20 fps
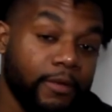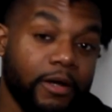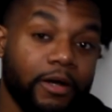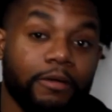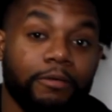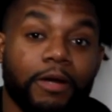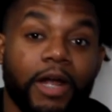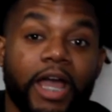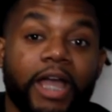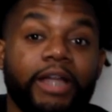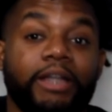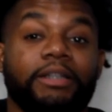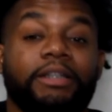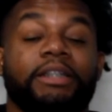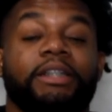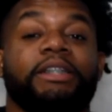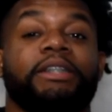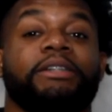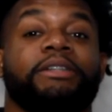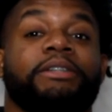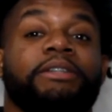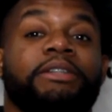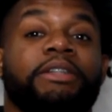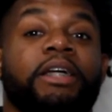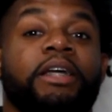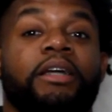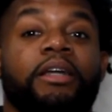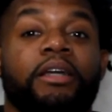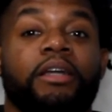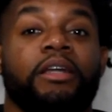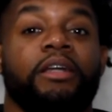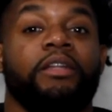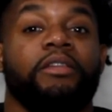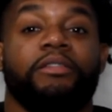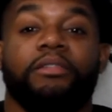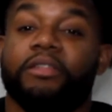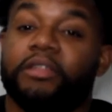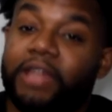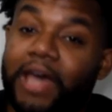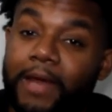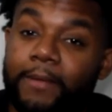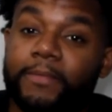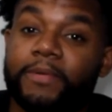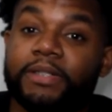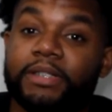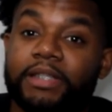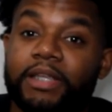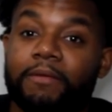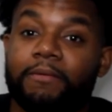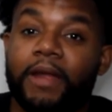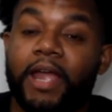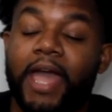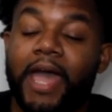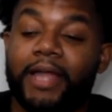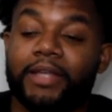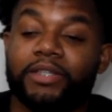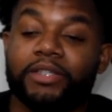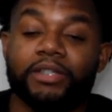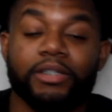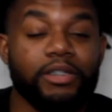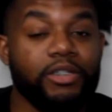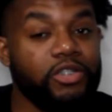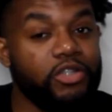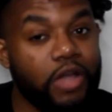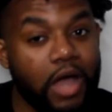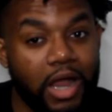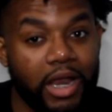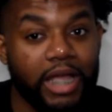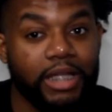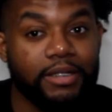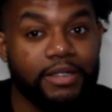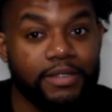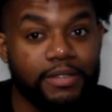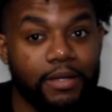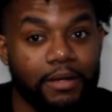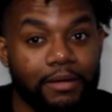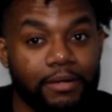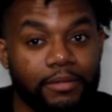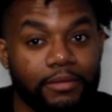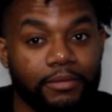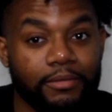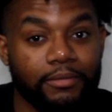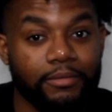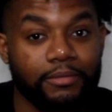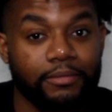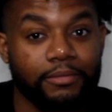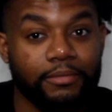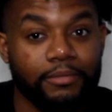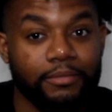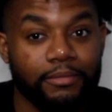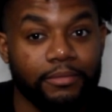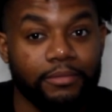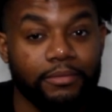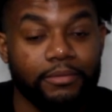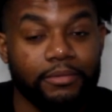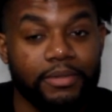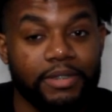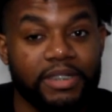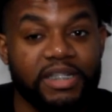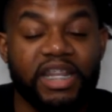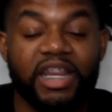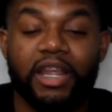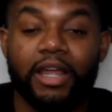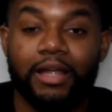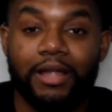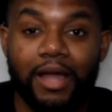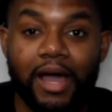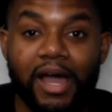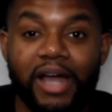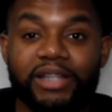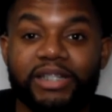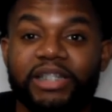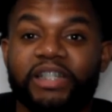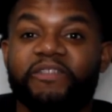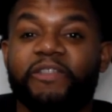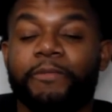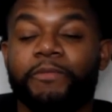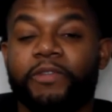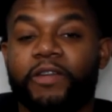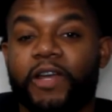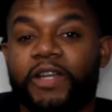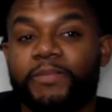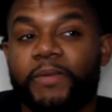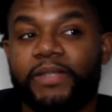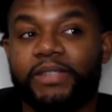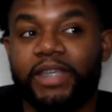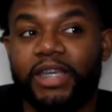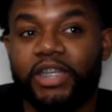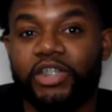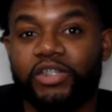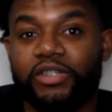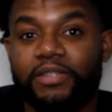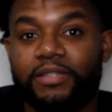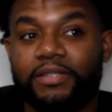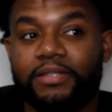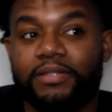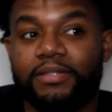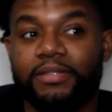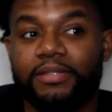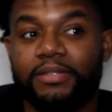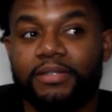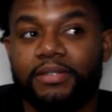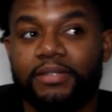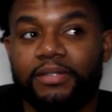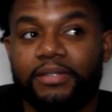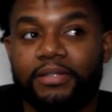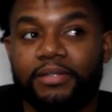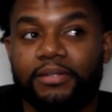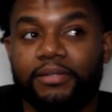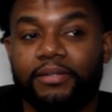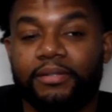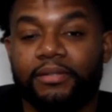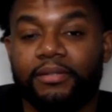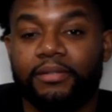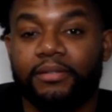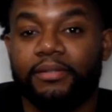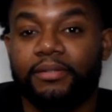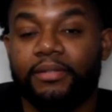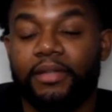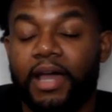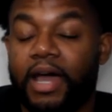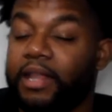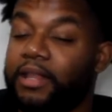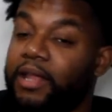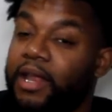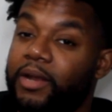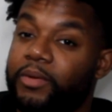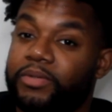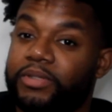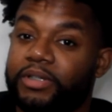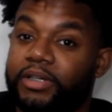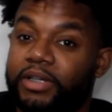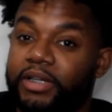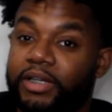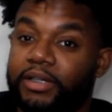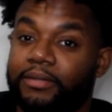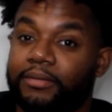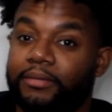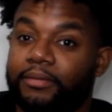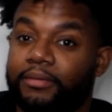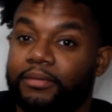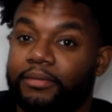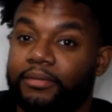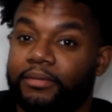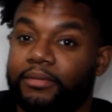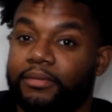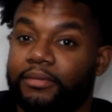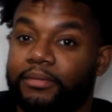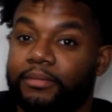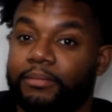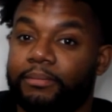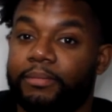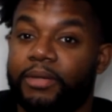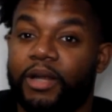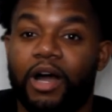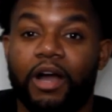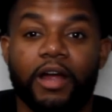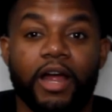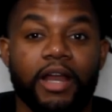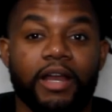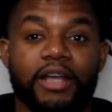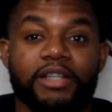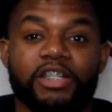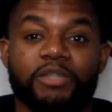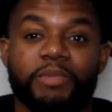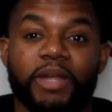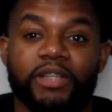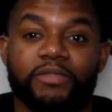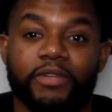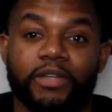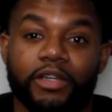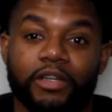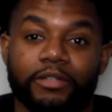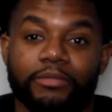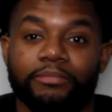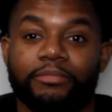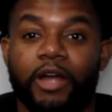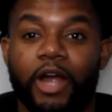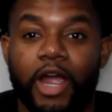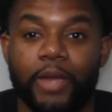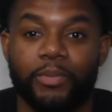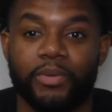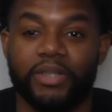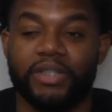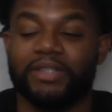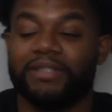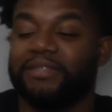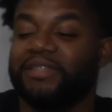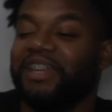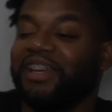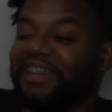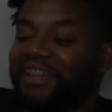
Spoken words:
All right. That was the reaction. Did y'all like the song? City of Gods, live up to your expectations. I thought it was good. But all right, I'll see you in the next video. All right, peace.